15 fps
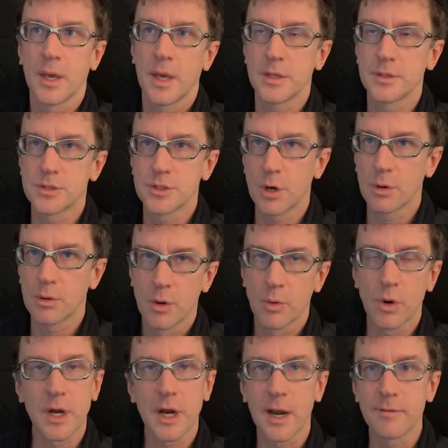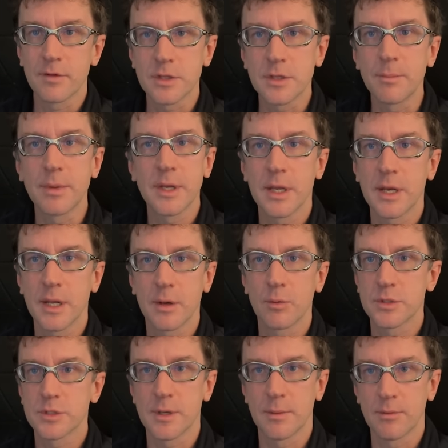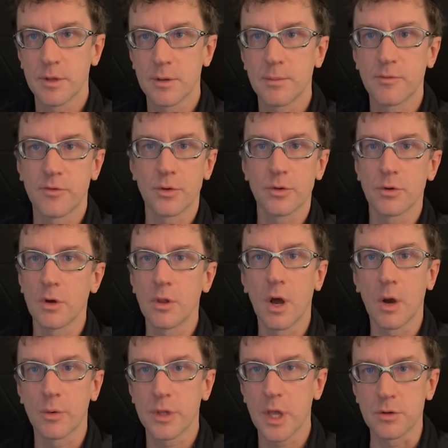And so we're kind of at the beginning with some of them and further along with